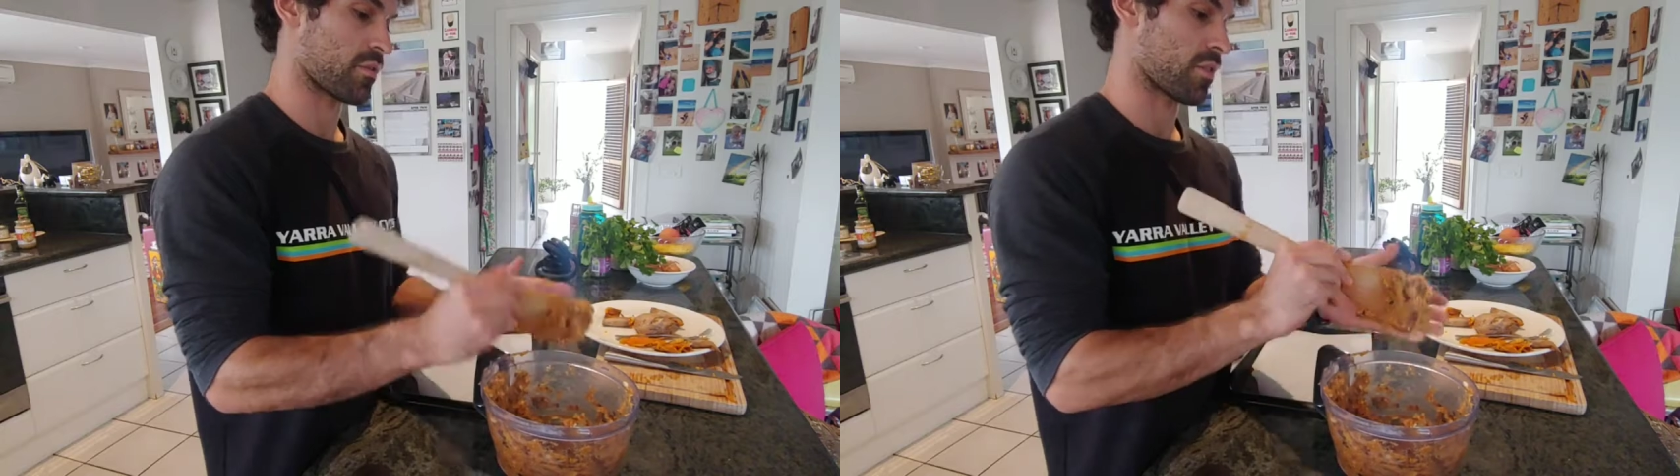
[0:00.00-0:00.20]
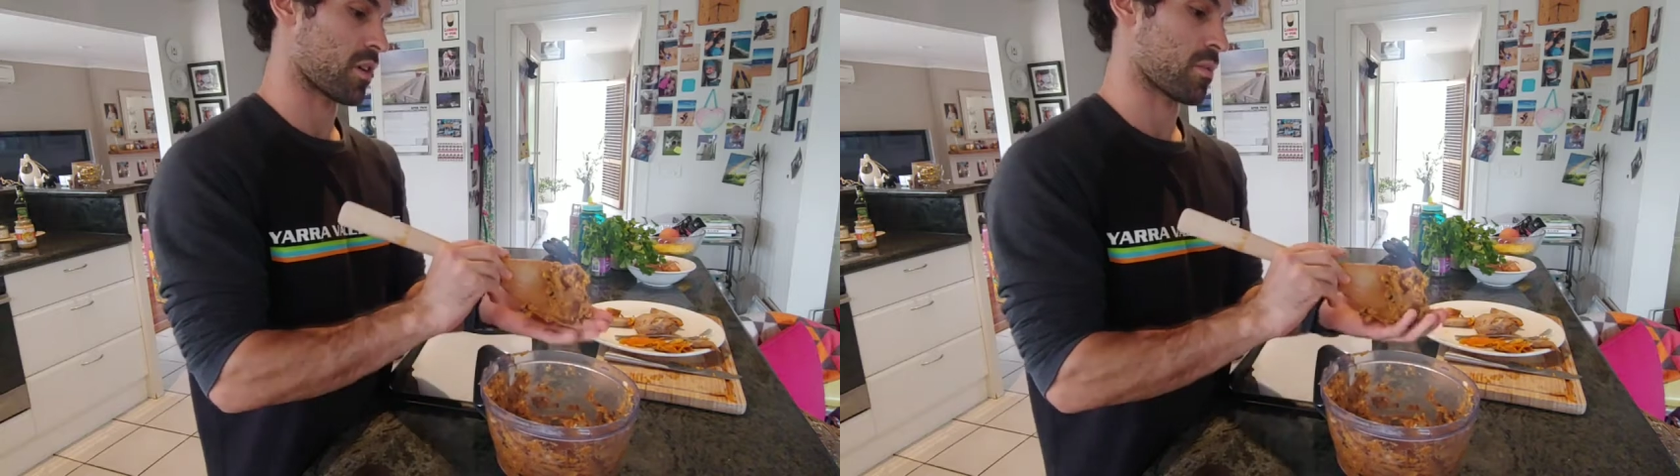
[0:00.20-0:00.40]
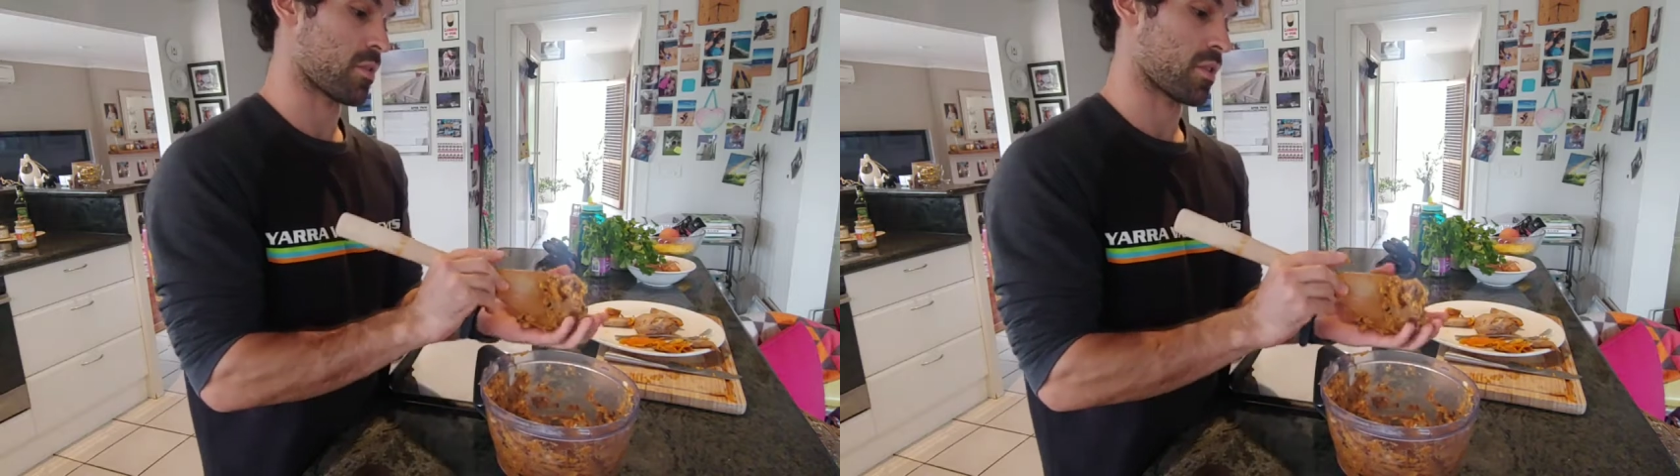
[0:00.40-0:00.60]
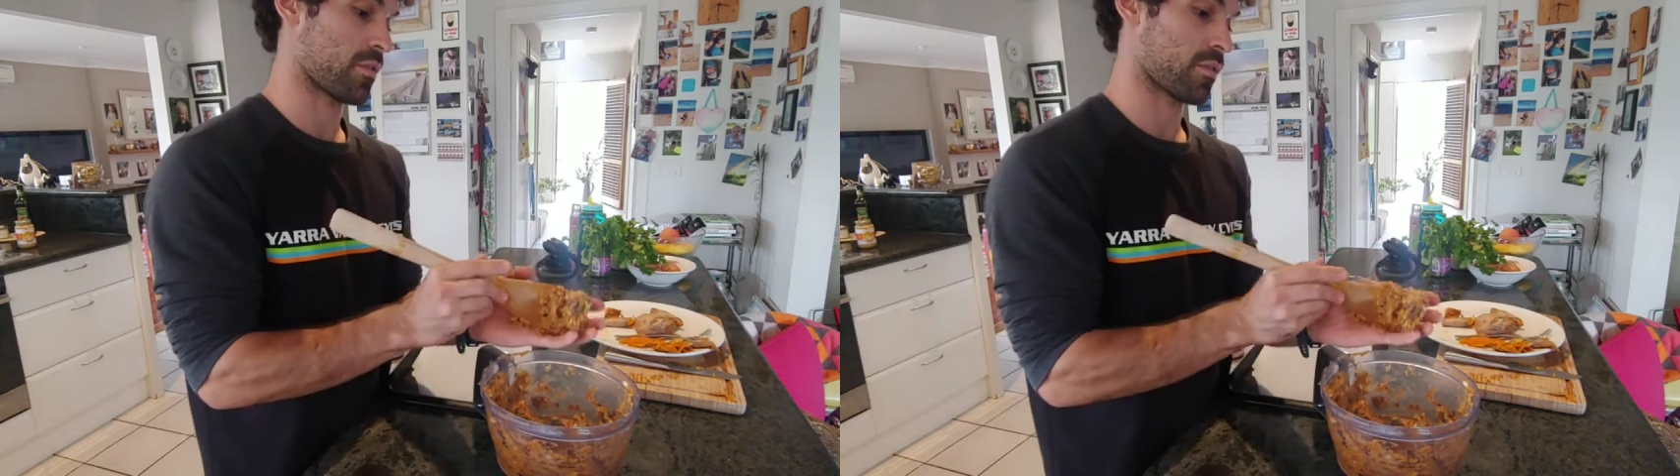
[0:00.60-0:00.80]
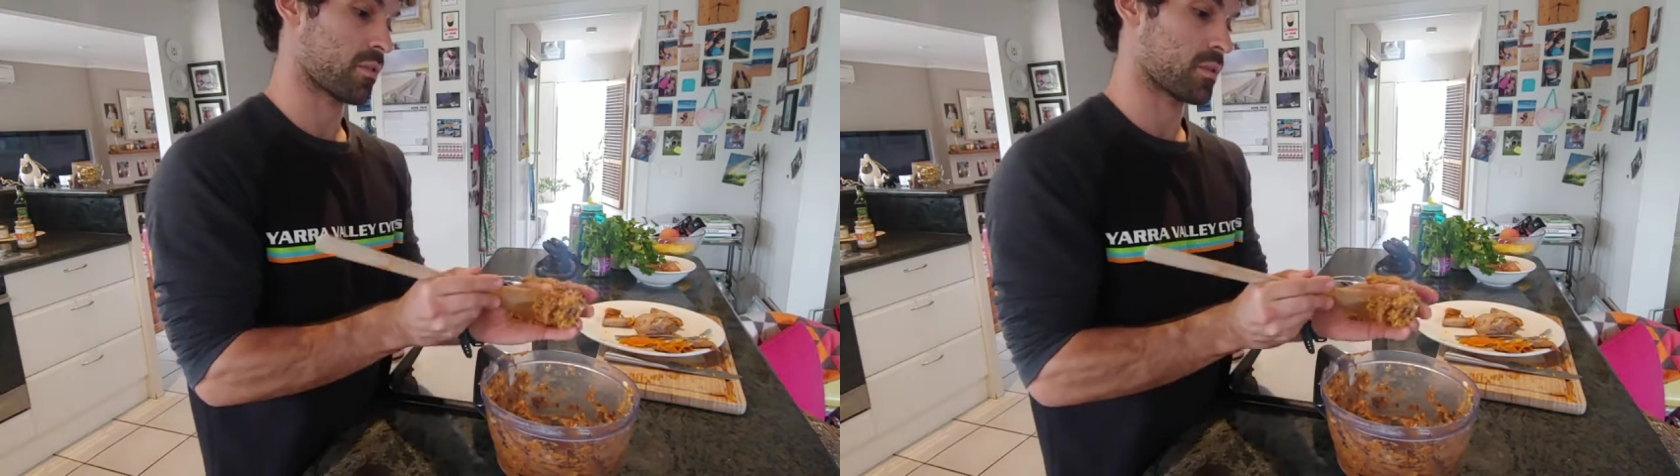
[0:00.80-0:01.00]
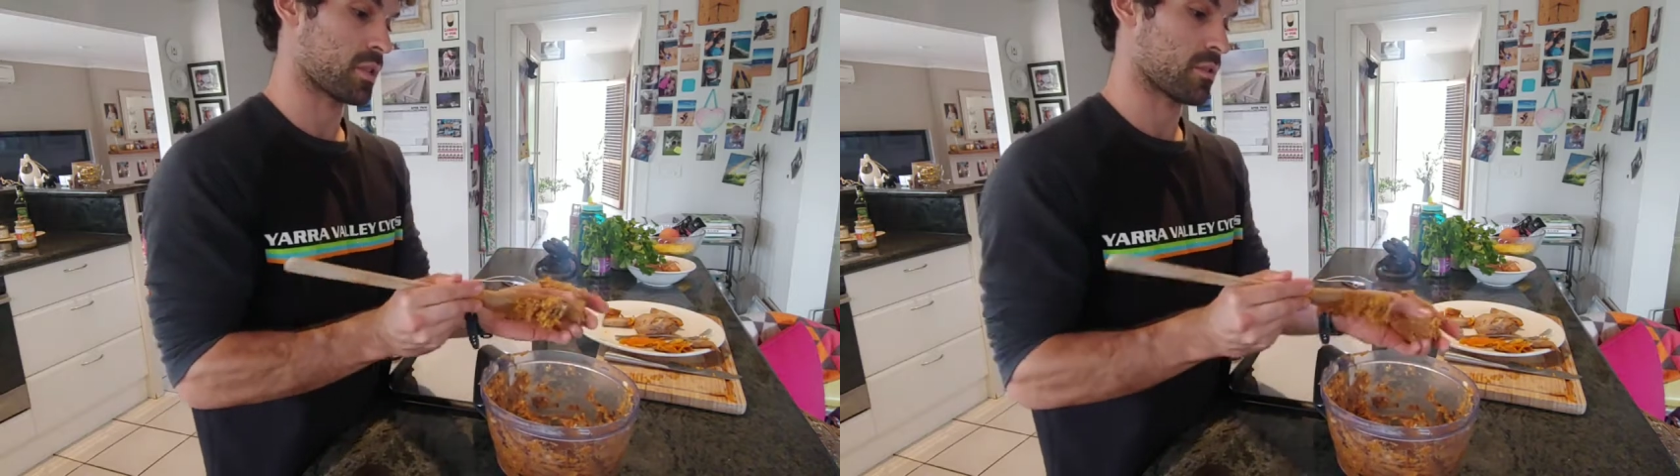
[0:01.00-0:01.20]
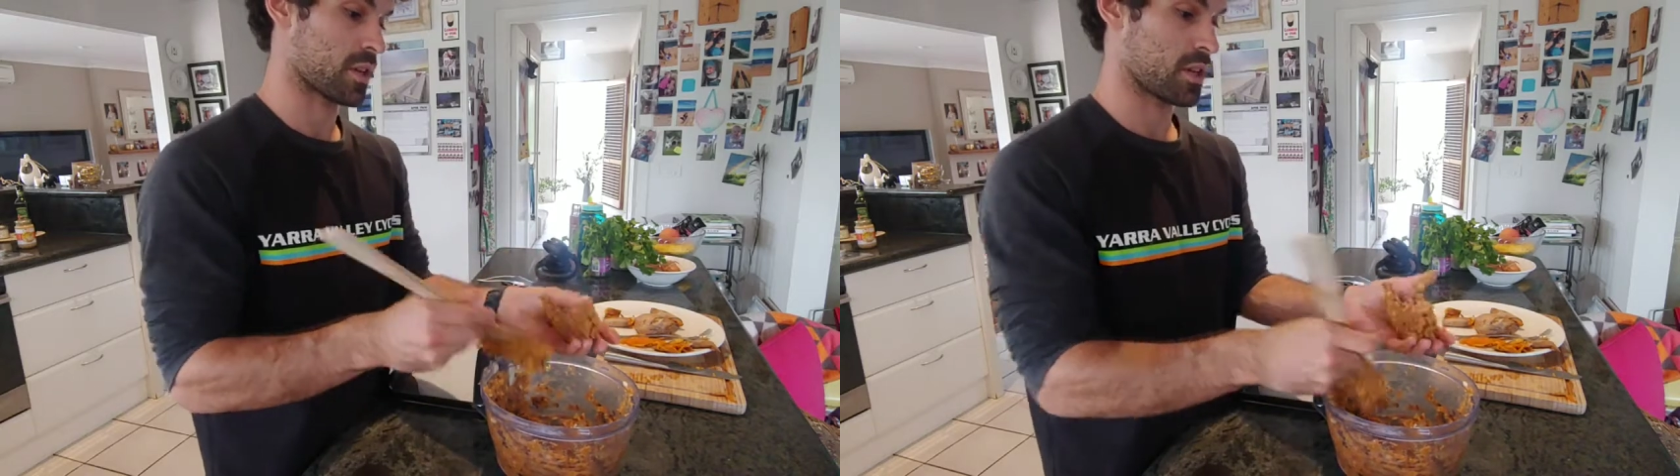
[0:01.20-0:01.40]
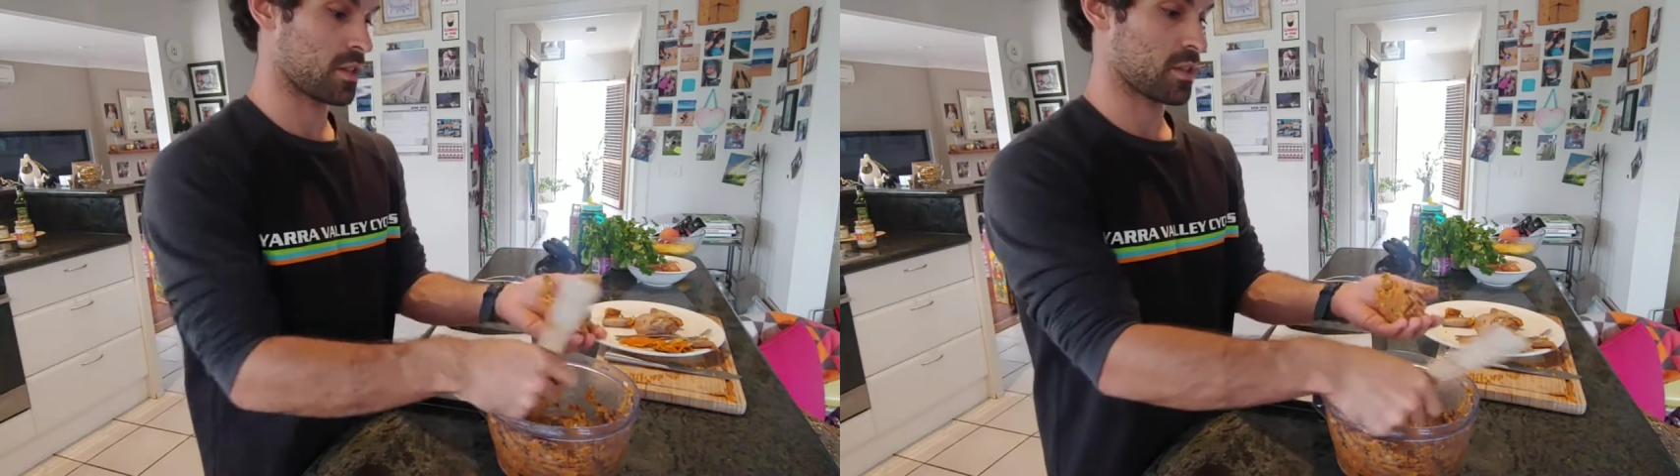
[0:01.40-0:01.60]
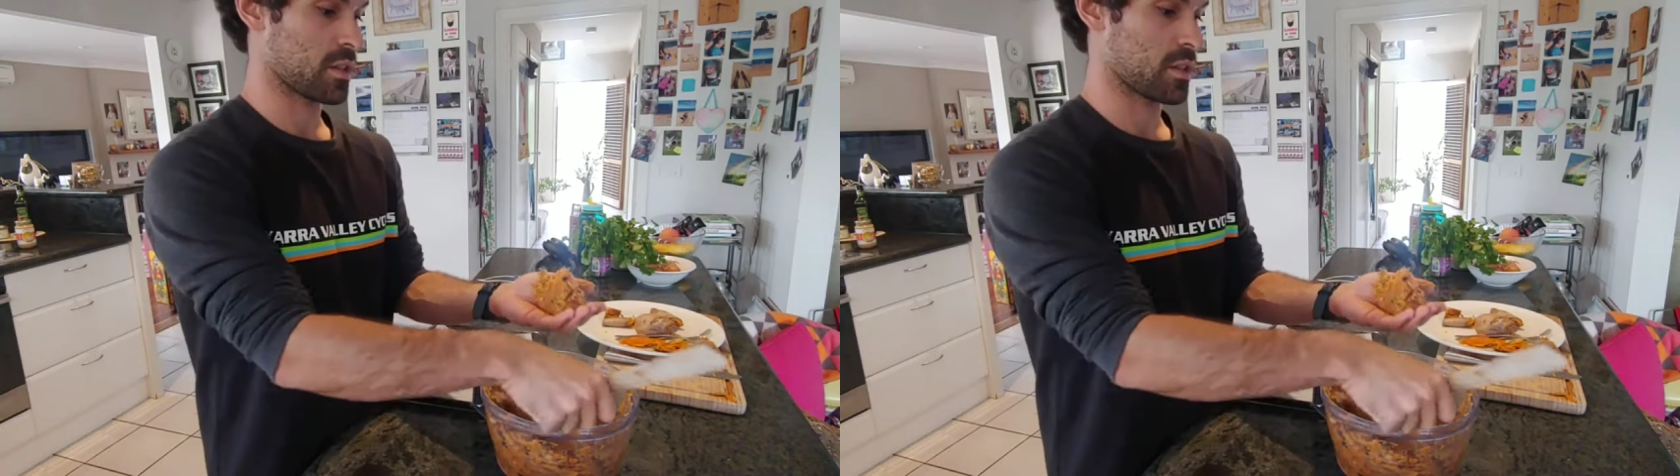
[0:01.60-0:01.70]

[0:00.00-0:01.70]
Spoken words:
fry them off when you're ready.